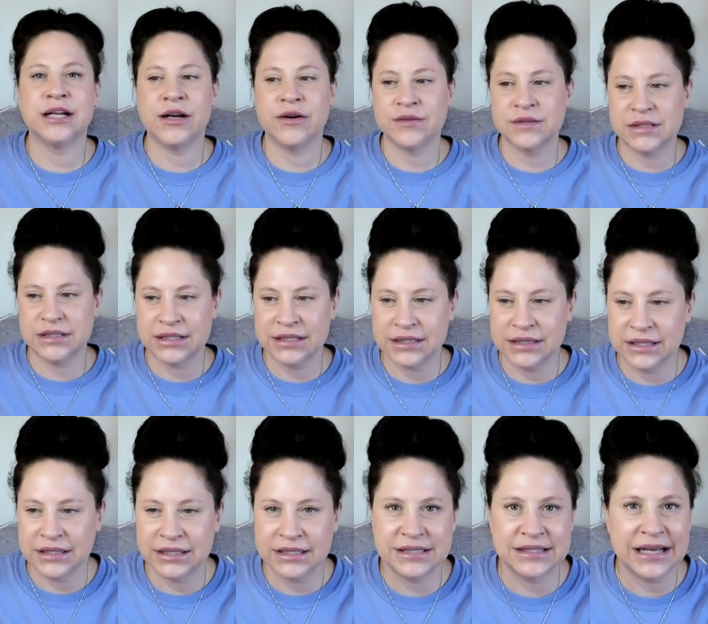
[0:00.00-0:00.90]
I was in
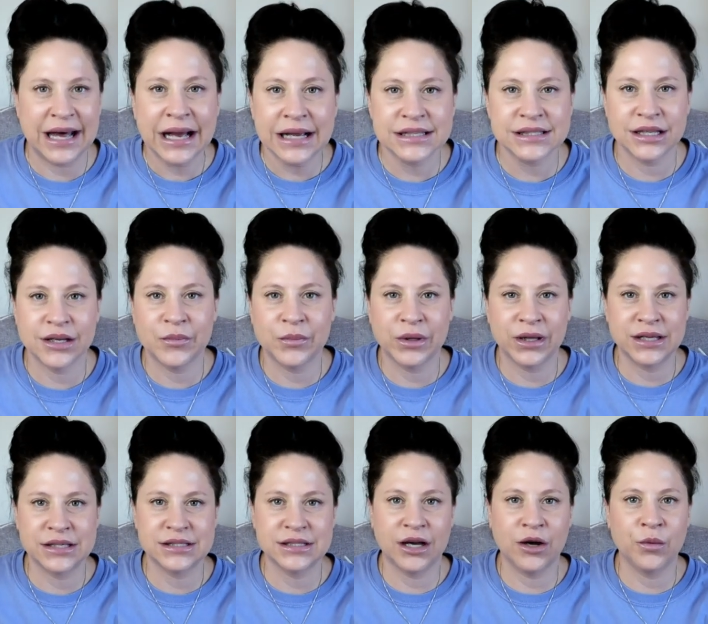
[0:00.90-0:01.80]
the exact same
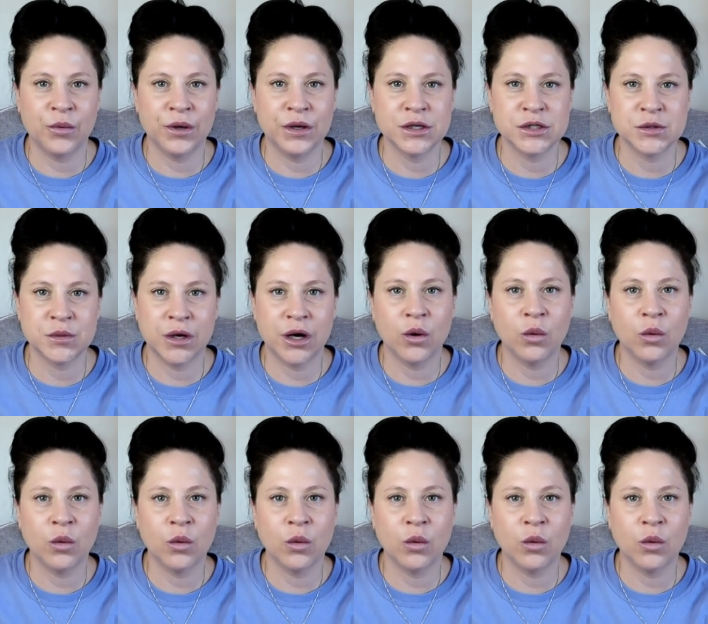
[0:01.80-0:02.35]
place I was when